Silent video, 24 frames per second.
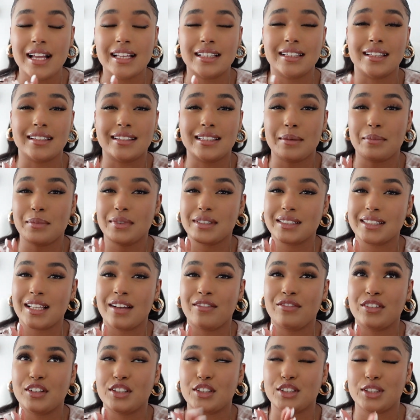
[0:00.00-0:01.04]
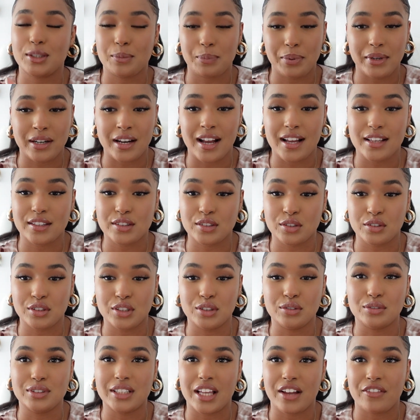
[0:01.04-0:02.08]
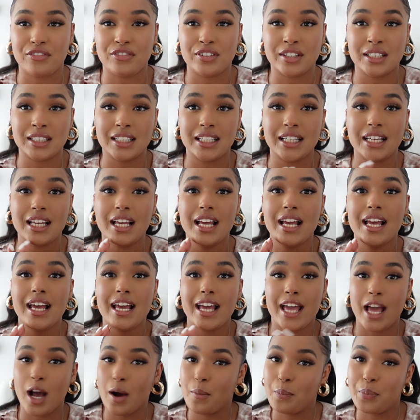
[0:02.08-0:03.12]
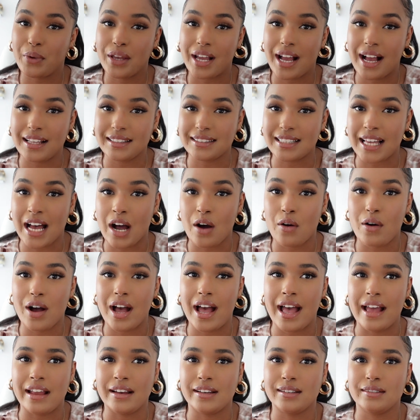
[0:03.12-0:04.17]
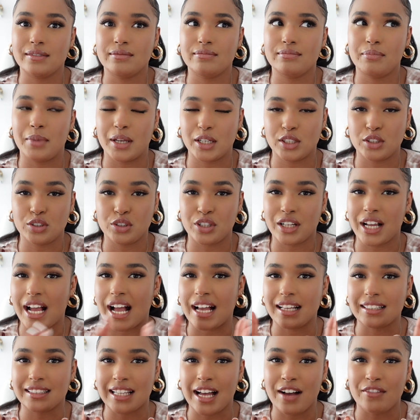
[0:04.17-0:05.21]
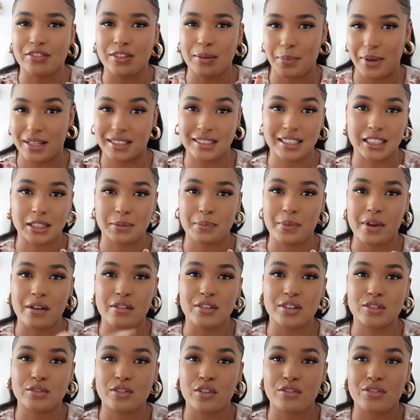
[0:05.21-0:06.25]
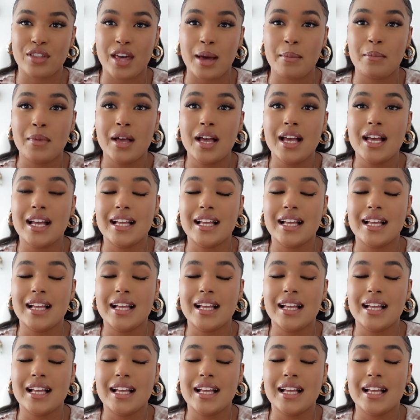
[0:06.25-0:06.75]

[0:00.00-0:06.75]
the team is lovely super nice so they'll definitely help you guys out and make sure you guys have the best experience with them